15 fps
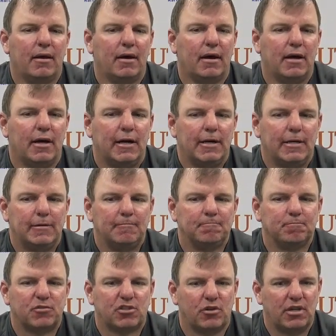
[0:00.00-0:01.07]

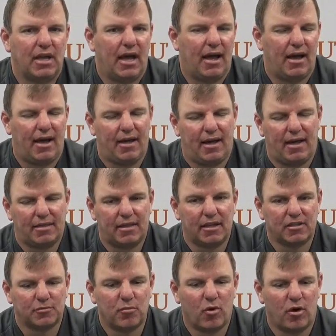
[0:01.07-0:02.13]
I think
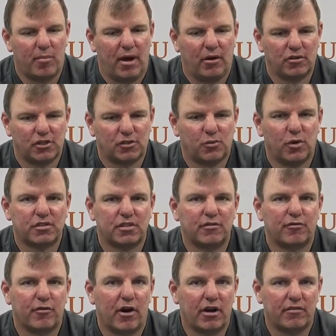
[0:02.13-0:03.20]
it's more about just what's in
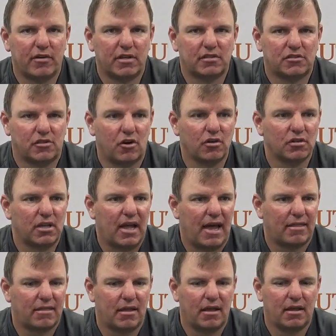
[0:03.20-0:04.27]
front of us. Certainly, I
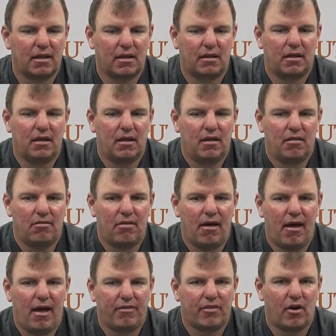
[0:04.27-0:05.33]
think
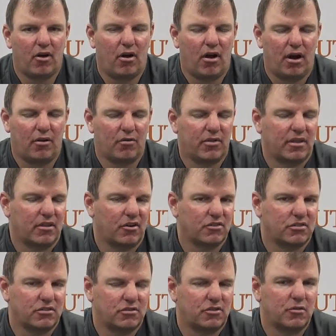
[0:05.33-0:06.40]
that I don't think
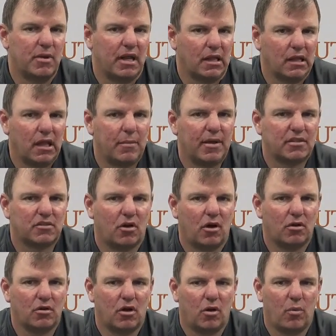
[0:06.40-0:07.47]
there's too many limits
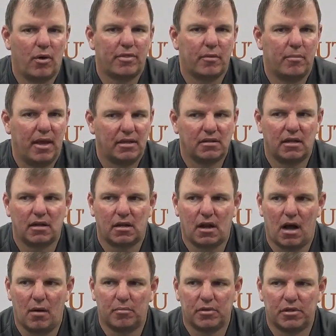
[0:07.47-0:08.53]
on what the men can
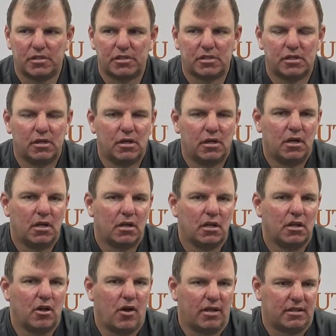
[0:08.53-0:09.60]
accomplish. You
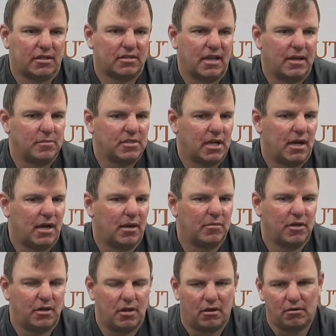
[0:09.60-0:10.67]
know, at the same time,
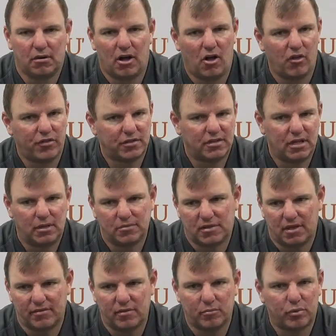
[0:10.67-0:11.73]
you know, all the teams
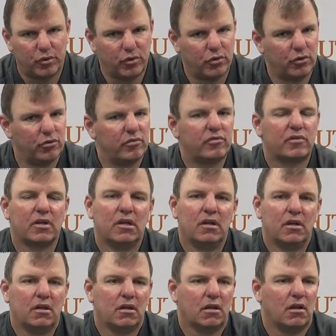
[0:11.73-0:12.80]
have improved.
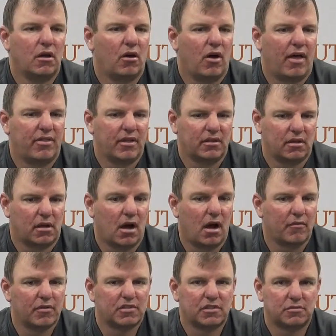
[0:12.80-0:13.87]
You know, I think the
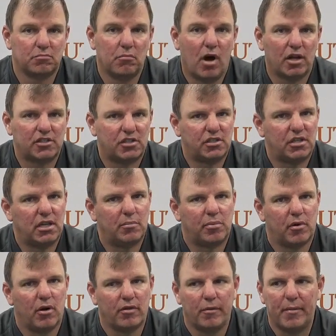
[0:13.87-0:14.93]
conference is much
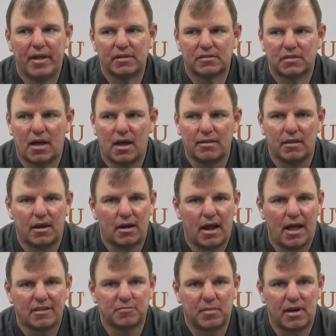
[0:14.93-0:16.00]
deeper on the men's side than it
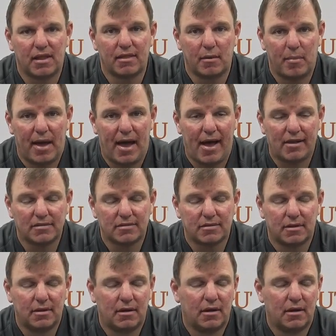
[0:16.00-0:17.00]
has been in the past.